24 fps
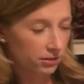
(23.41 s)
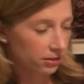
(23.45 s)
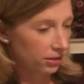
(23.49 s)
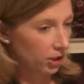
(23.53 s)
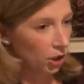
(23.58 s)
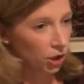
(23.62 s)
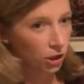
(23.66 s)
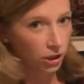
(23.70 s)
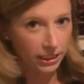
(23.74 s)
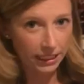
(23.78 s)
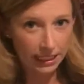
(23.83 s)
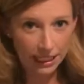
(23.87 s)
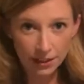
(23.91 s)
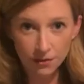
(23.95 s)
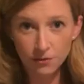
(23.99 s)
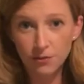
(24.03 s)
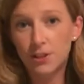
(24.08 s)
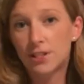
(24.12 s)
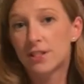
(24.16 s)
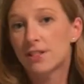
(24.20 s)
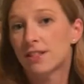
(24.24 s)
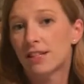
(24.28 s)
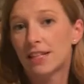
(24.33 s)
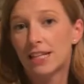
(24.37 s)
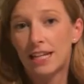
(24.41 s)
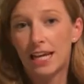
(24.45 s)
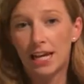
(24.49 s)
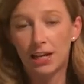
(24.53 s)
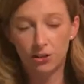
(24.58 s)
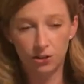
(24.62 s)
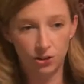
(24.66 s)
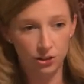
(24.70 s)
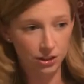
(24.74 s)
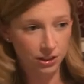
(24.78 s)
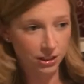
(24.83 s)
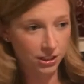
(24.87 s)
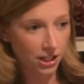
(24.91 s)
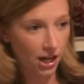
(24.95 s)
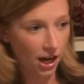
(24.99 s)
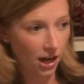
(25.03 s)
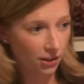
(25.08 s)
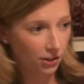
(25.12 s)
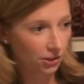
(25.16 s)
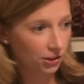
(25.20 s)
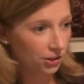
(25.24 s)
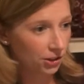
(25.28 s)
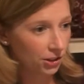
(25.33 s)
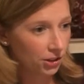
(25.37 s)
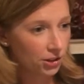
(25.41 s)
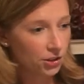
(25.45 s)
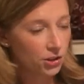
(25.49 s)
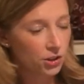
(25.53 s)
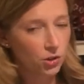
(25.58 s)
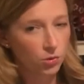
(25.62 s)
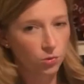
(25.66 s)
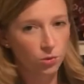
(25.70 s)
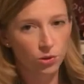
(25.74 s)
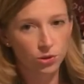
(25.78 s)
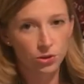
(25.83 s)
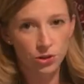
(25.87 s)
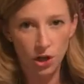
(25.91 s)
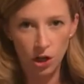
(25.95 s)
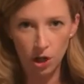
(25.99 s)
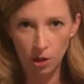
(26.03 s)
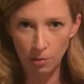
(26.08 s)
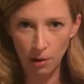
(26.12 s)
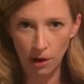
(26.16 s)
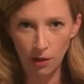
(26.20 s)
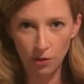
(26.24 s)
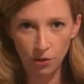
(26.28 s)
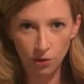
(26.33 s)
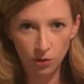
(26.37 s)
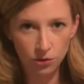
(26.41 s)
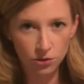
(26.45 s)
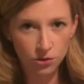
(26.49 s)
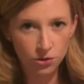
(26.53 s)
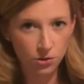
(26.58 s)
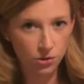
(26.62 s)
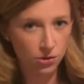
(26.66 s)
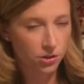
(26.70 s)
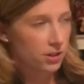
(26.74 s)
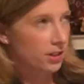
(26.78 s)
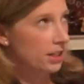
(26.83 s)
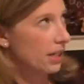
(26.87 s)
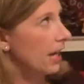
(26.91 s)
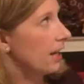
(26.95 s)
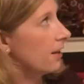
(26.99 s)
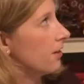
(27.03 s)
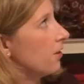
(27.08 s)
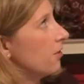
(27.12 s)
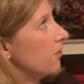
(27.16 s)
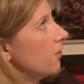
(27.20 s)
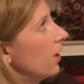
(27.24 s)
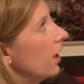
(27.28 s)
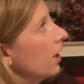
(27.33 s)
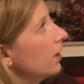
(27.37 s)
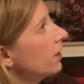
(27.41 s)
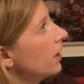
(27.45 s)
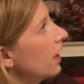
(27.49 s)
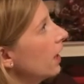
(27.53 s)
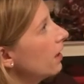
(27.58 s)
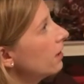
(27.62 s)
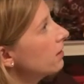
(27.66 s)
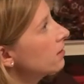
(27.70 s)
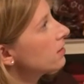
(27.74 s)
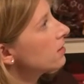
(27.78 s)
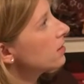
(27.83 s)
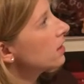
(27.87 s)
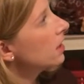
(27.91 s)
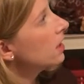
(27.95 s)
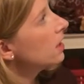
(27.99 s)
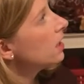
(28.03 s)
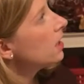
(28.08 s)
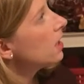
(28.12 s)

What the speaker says: early infancy and early toddlerhood, so we'll talk about those towards the end of the Vodcast.